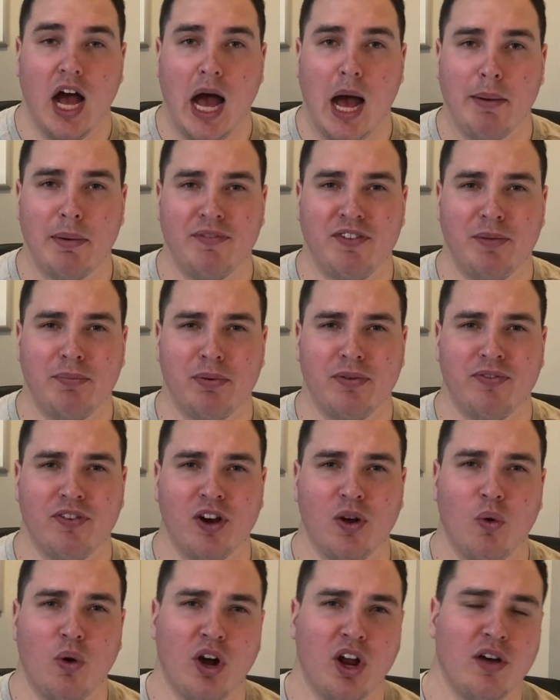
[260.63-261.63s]
If you
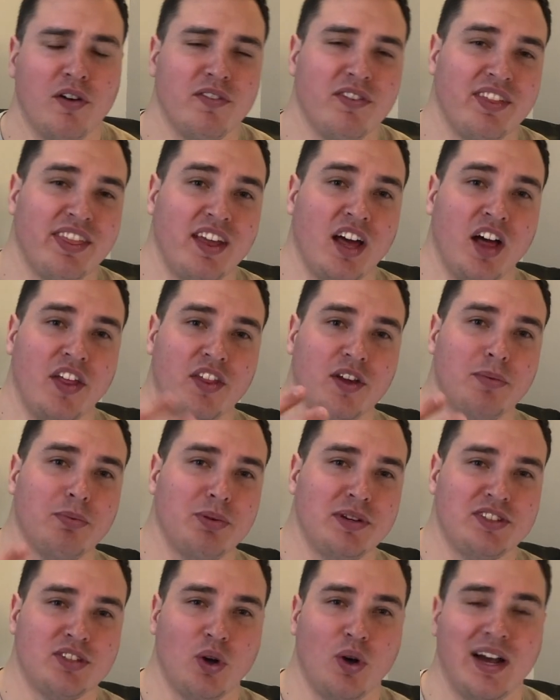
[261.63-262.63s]
prefer one over the other,
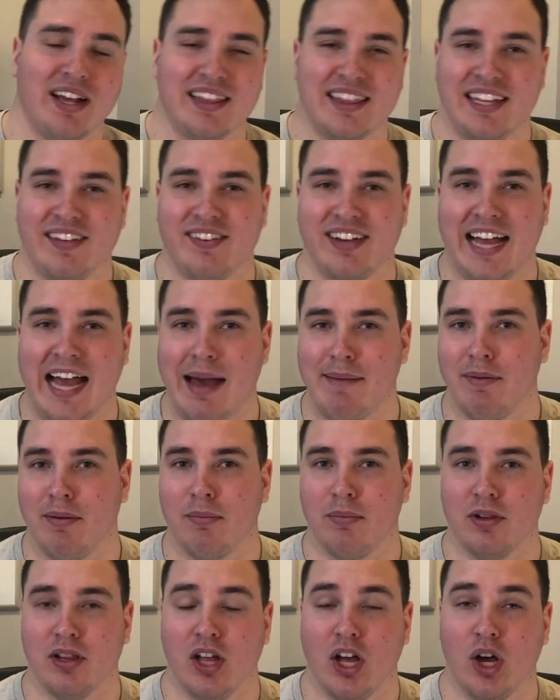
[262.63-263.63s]
please go ahead and leave a
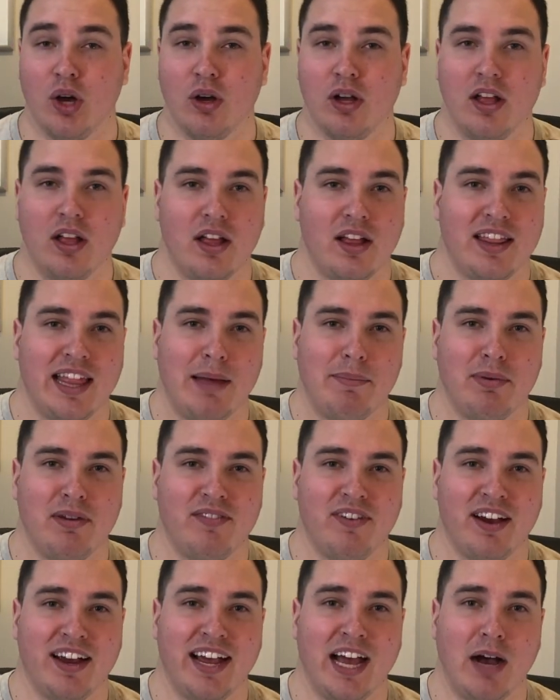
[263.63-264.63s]
comment below. That'd be
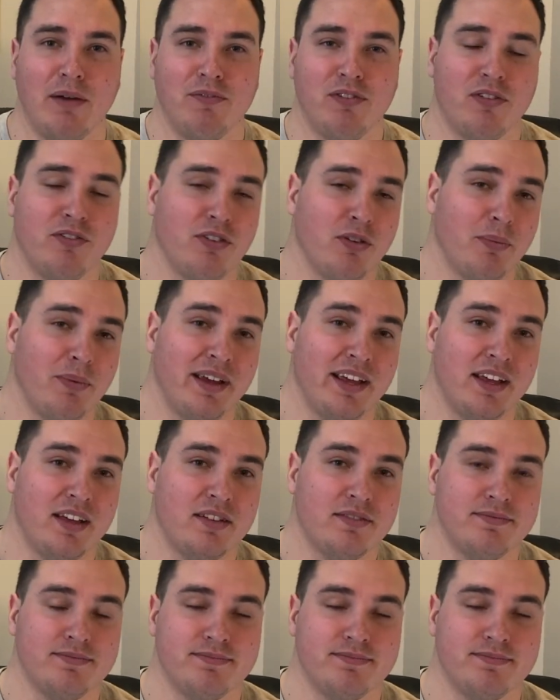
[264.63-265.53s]
very helpful for me.